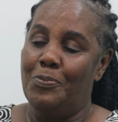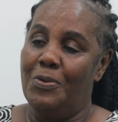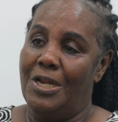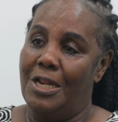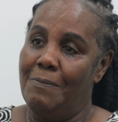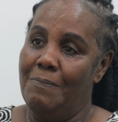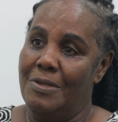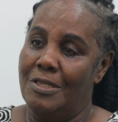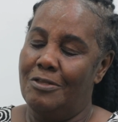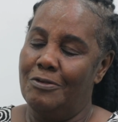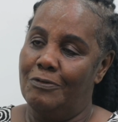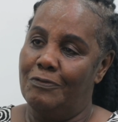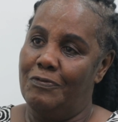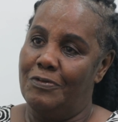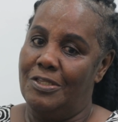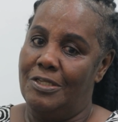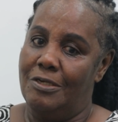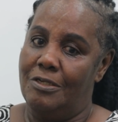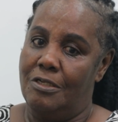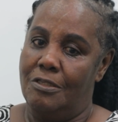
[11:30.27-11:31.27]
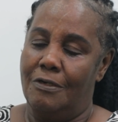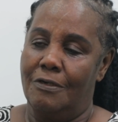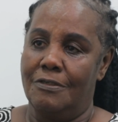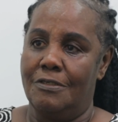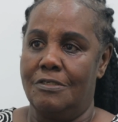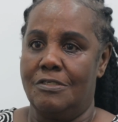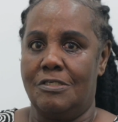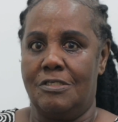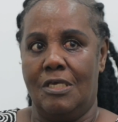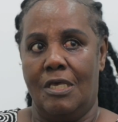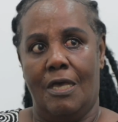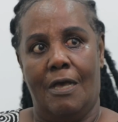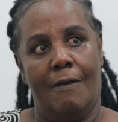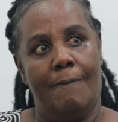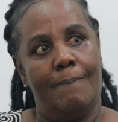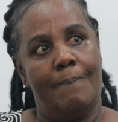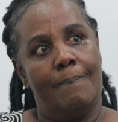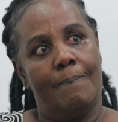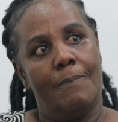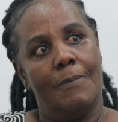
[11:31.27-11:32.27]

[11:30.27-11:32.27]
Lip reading: when I met over there, the doctor said,